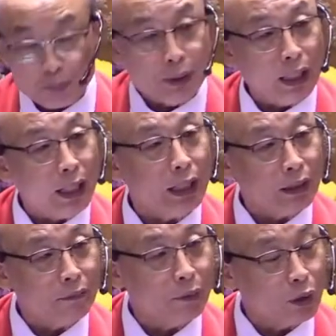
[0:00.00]

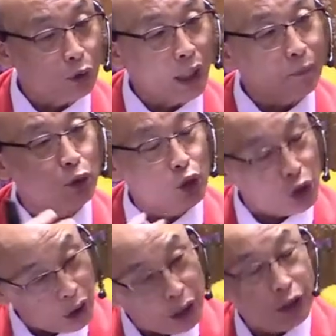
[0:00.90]
behave, you know, have you
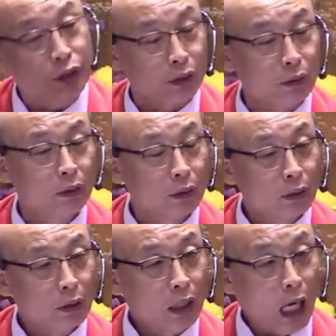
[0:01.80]
changed it
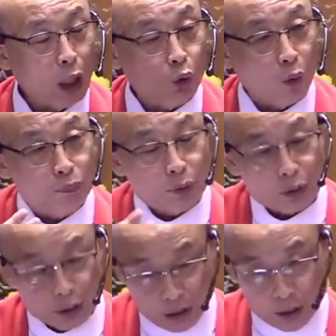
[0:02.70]
out of
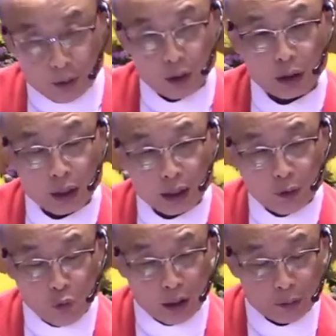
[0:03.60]
the
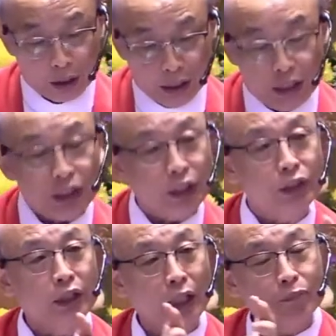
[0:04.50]
one of the
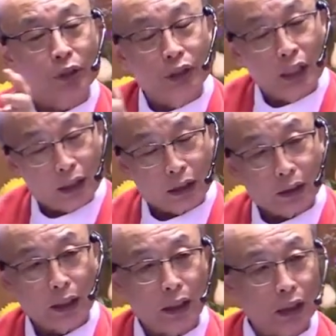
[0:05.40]
instances after the
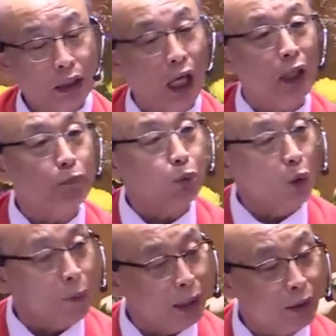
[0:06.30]
other. And God
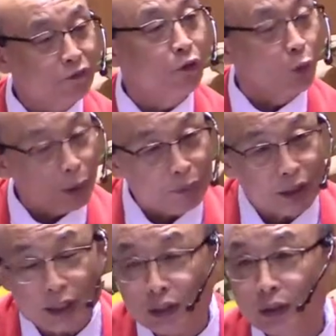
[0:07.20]
provided
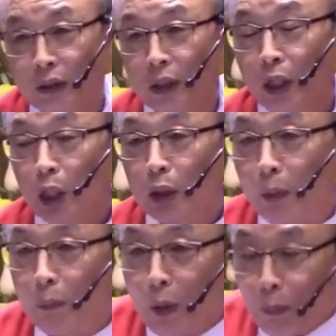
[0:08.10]
forgiveness.
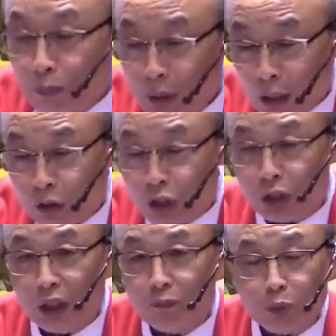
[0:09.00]
The
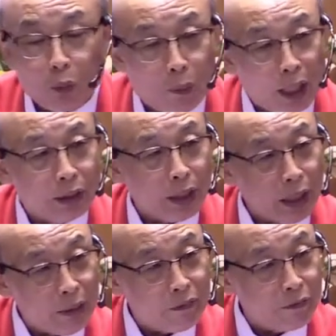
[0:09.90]
miraculously provided
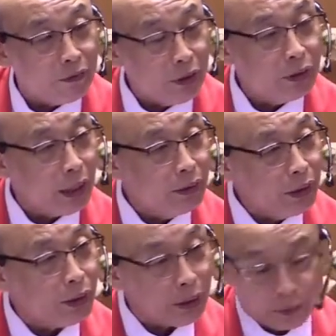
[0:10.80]
everything they
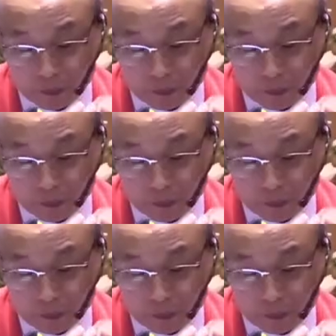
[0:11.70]
needed.